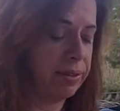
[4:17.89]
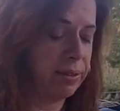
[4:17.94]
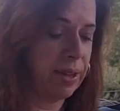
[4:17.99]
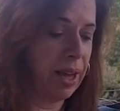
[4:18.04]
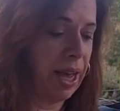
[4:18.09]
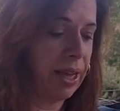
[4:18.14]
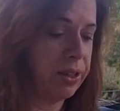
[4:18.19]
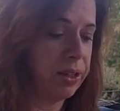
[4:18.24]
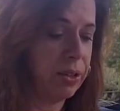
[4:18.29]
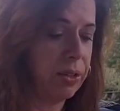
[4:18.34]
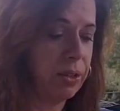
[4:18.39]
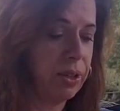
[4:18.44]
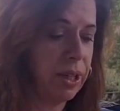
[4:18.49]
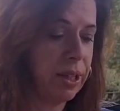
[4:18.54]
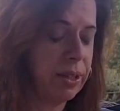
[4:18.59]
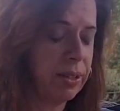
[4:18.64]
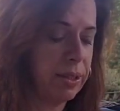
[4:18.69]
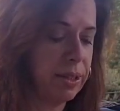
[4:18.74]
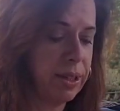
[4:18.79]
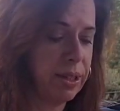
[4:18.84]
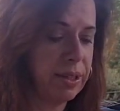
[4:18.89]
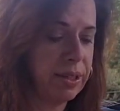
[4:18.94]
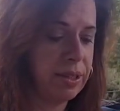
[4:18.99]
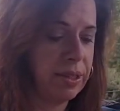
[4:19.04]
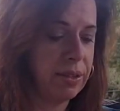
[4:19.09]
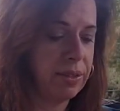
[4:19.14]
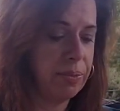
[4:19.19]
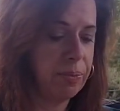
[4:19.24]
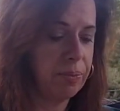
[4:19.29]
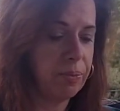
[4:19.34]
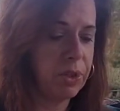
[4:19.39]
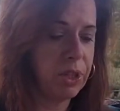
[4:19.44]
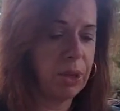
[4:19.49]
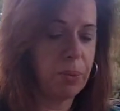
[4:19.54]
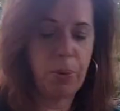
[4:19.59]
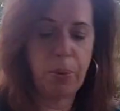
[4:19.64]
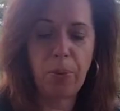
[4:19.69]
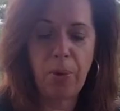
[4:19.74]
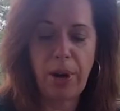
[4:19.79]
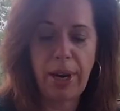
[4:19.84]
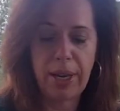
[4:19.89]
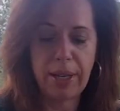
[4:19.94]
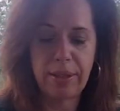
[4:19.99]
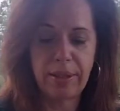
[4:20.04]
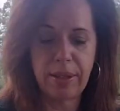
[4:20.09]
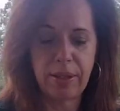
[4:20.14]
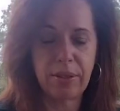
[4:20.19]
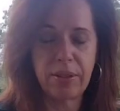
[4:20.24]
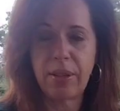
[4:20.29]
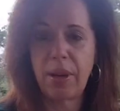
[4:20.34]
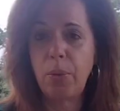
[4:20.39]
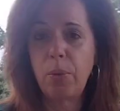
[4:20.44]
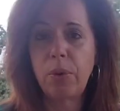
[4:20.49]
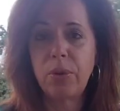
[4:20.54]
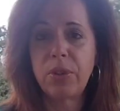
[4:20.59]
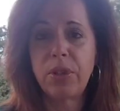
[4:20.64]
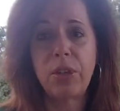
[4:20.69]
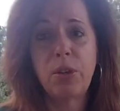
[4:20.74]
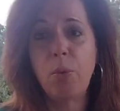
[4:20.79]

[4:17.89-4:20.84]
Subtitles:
I do list the cheaper brands because they will sell.